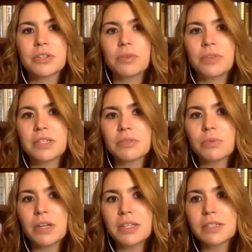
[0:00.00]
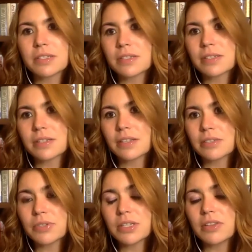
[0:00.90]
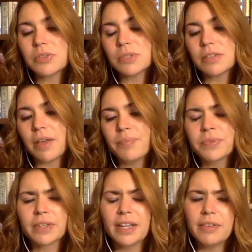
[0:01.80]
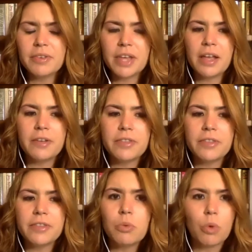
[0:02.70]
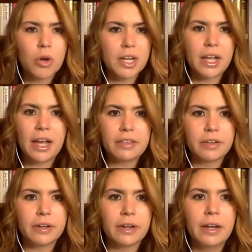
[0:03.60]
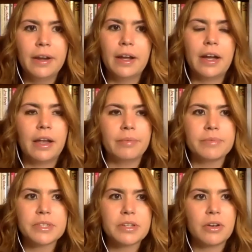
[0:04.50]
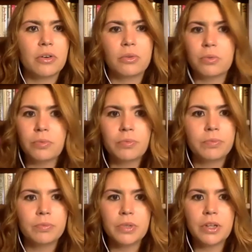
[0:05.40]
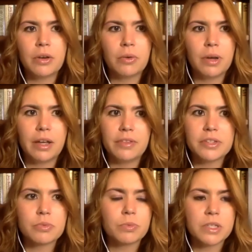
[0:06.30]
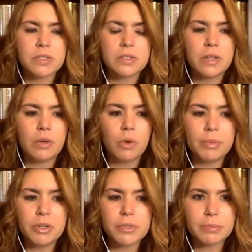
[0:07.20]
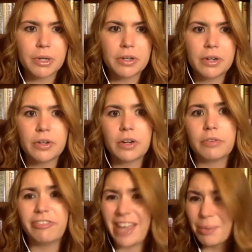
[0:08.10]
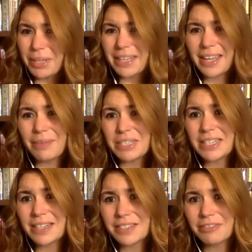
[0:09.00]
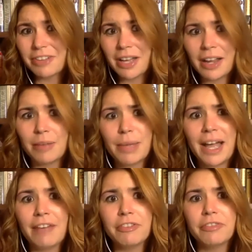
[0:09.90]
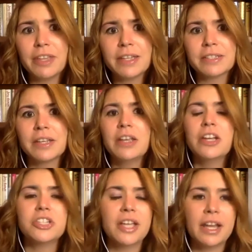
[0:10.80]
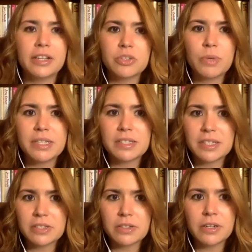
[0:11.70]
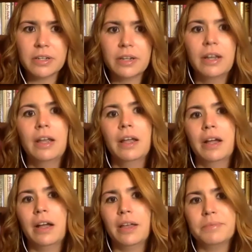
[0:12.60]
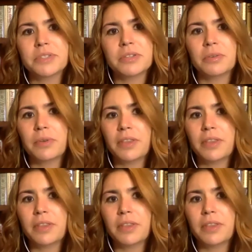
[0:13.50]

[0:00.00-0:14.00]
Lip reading: this was and it was there was no warning either. So this young woman who was murdered, her family came to testify on behalf of this. She had a twin sister. So